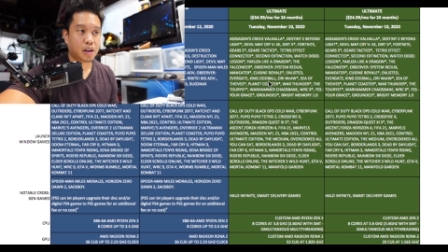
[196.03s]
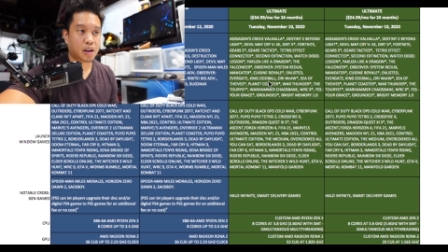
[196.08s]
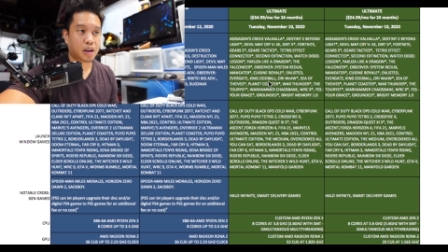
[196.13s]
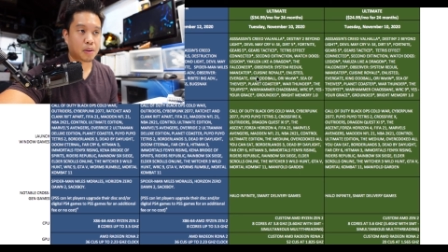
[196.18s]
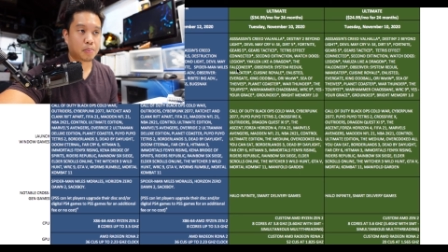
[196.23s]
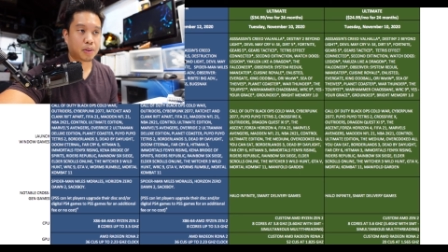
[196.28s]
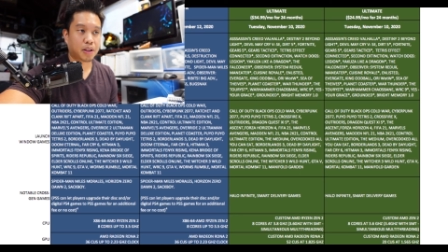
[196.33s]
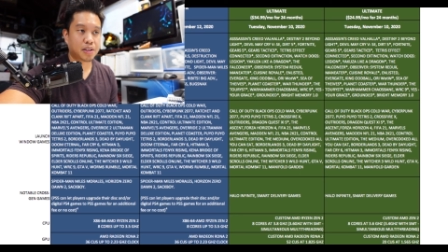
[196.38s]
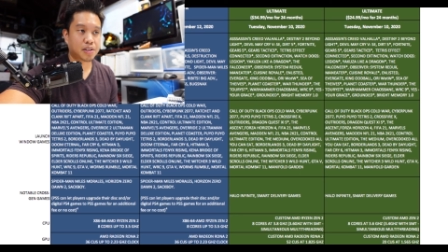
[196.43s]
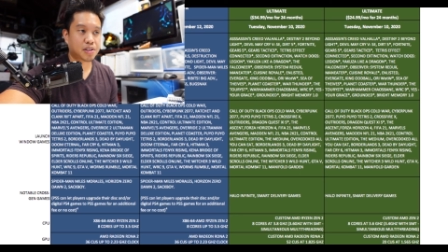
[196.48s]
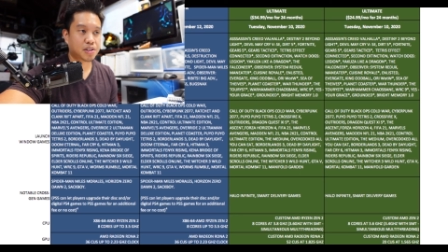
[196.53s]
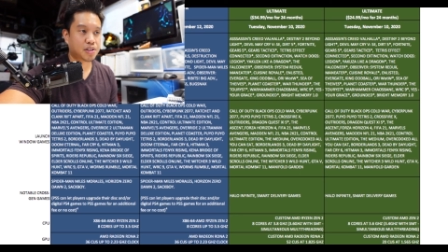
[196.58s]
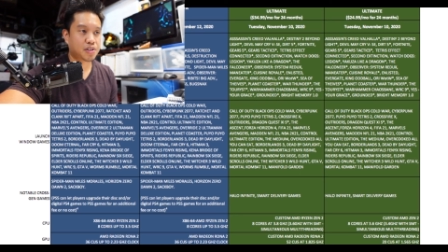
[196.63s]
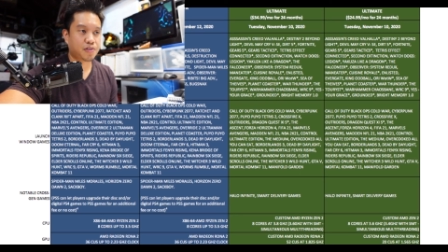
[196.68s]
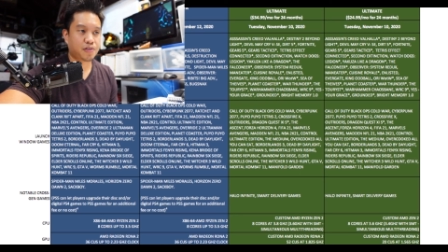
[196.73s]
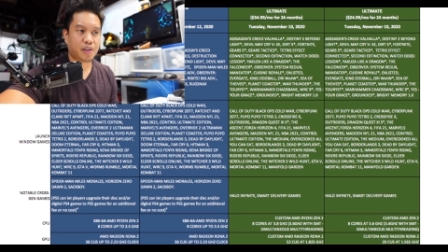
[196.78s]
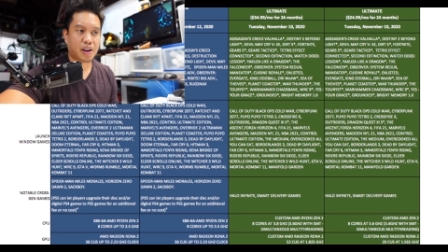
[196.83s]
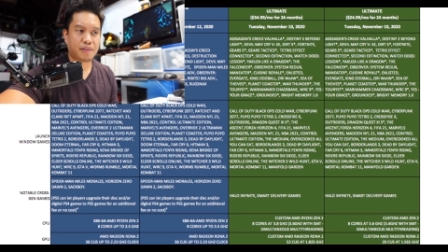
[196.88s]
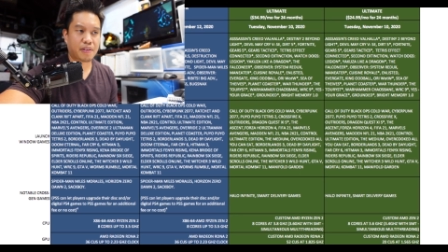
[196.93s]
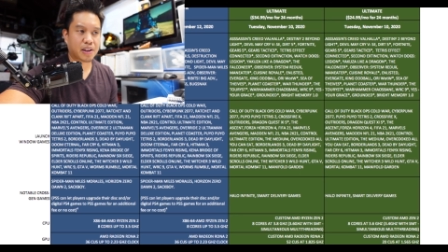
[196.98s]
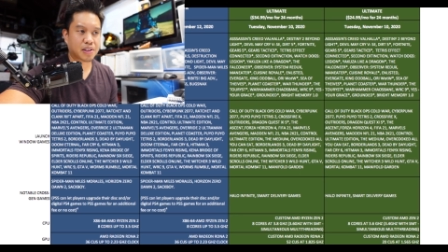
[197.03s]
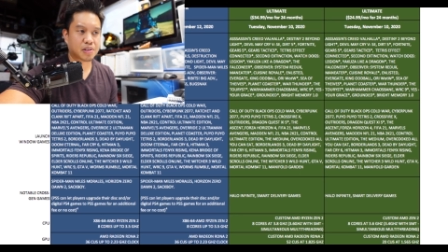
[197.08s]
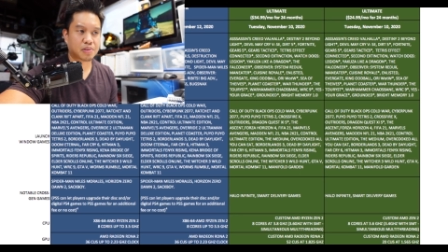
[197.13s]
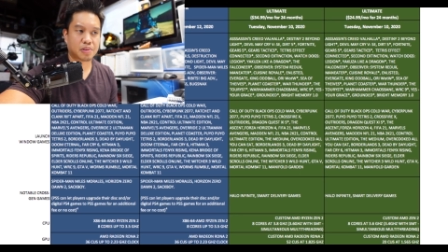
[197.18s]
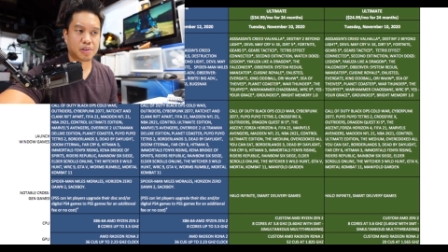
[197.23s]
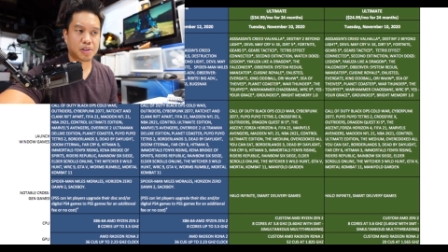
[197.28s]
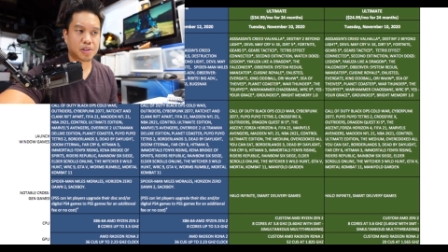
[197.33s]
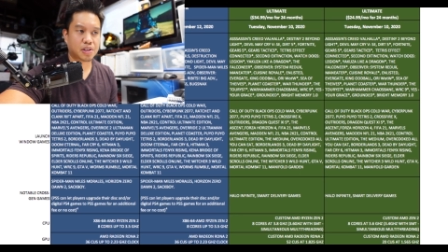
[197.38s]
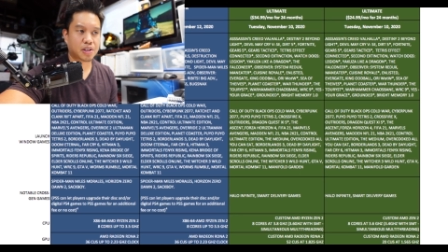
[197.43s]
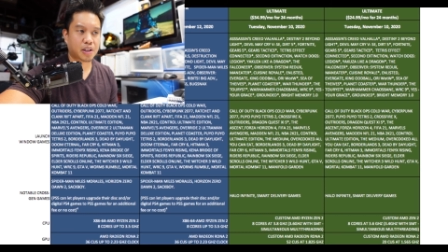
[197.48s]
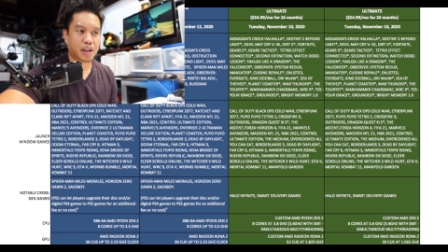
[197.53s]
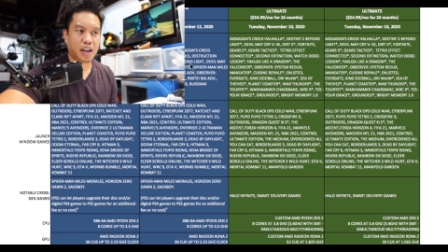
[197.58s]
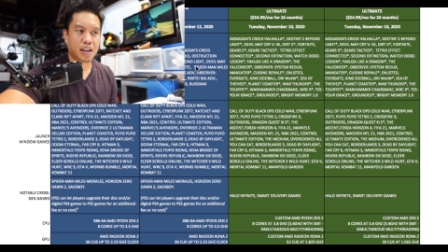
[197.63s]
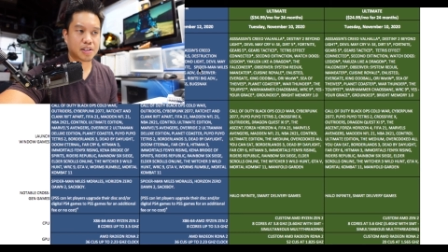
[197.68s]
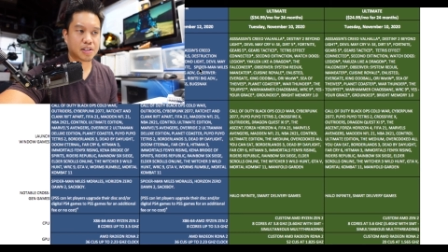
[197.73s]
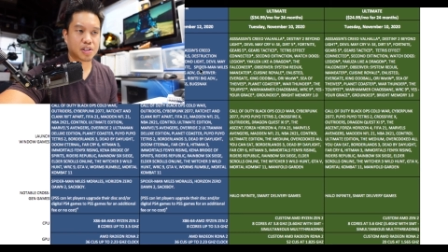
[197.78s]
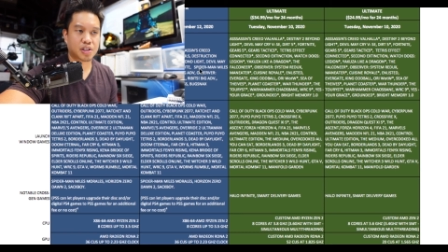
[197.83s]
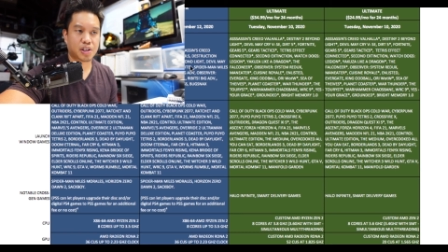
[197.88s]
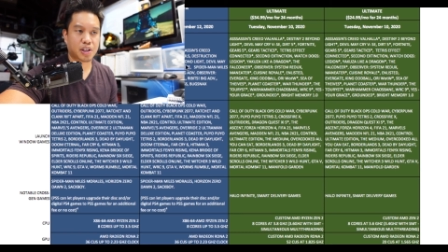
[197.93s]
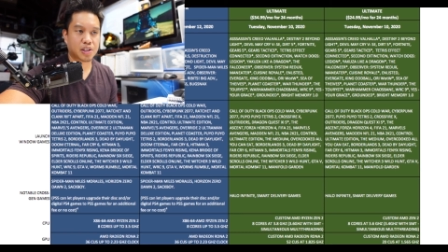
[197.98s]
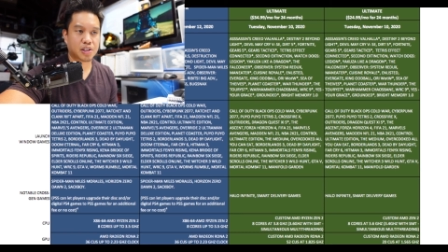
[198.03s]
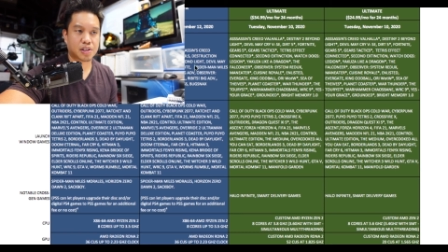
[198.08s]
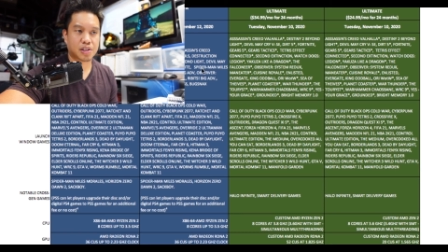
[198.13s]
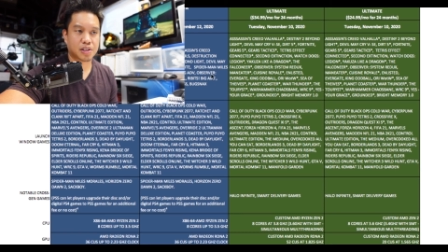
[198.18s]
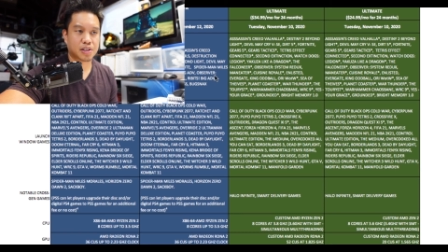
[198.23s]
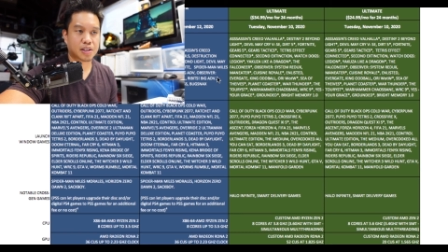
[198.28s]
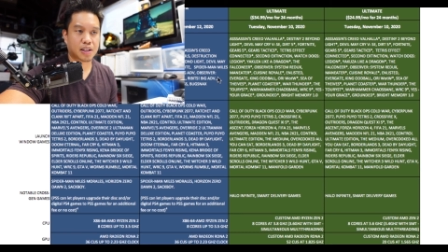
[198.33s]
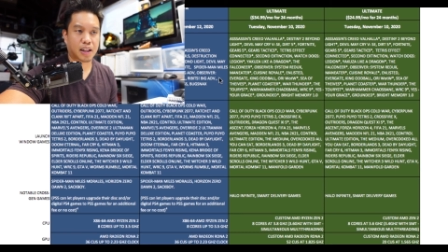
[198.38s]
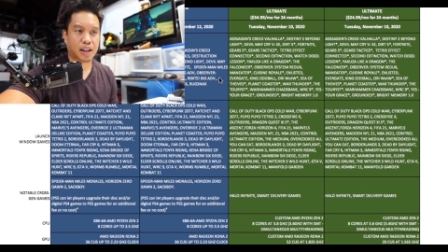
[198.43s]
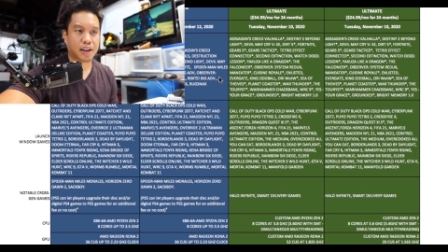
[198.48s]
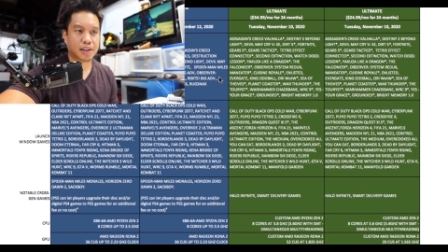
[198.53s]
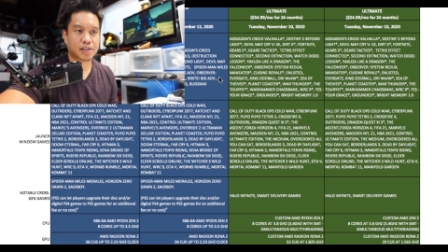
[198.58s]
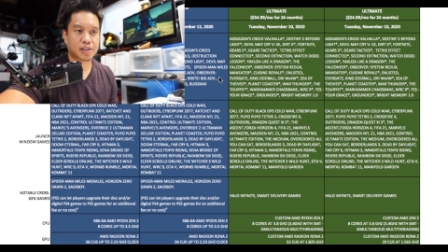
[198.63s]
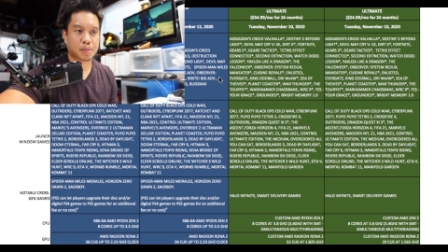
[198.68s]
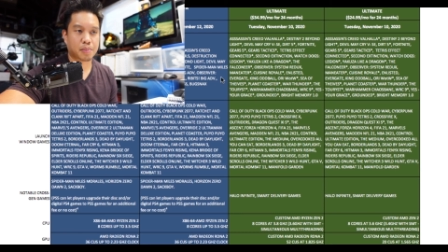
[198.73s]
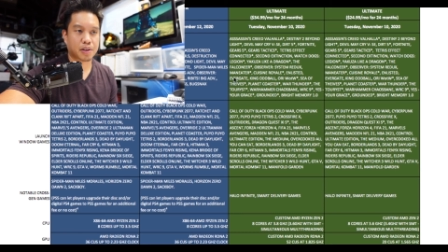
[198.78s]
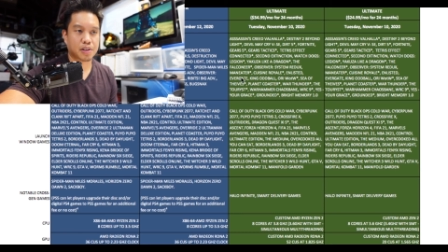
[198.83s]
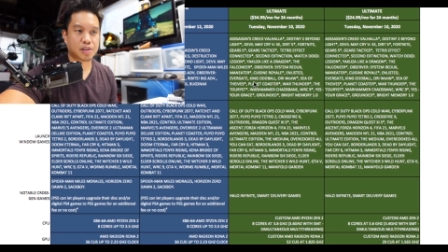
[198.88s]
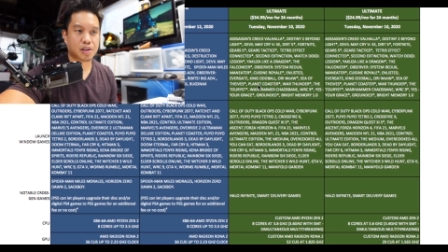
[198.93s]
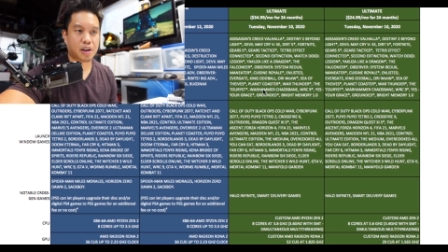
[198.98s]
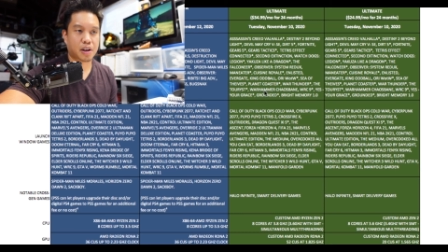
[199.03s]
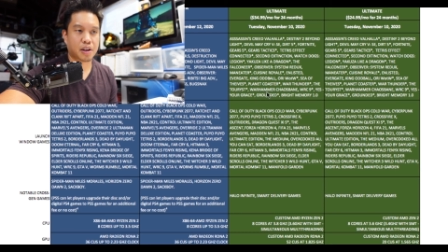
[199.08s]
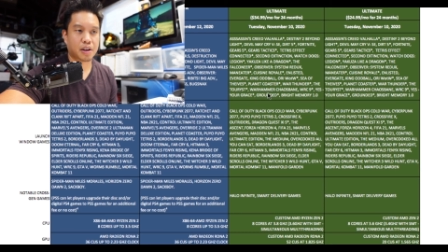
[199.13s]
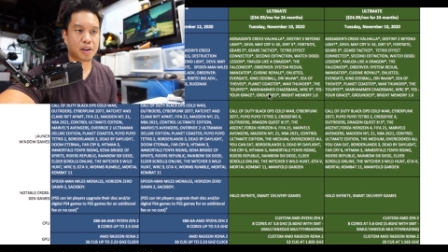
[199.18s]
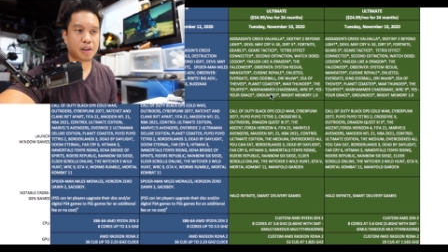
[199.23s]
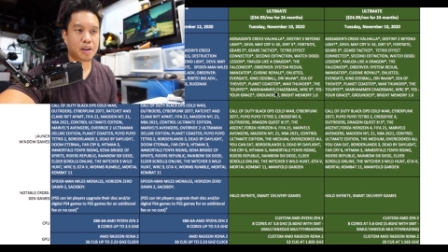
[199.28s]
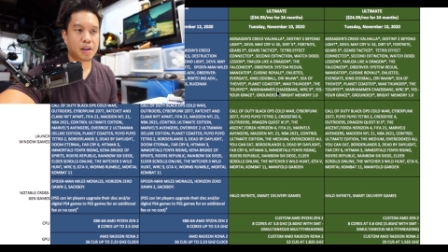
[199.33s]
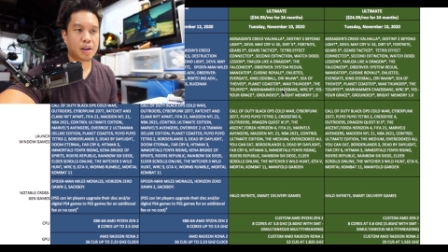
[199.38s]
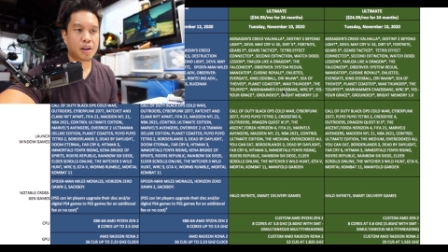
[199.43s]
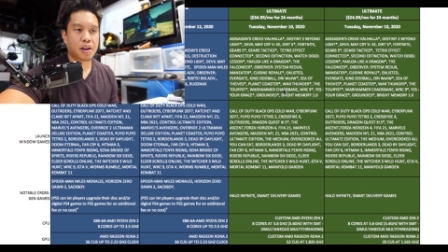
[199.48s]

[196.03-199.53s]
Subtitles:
PlayStation 5 hasn't changed since the last time I saw it.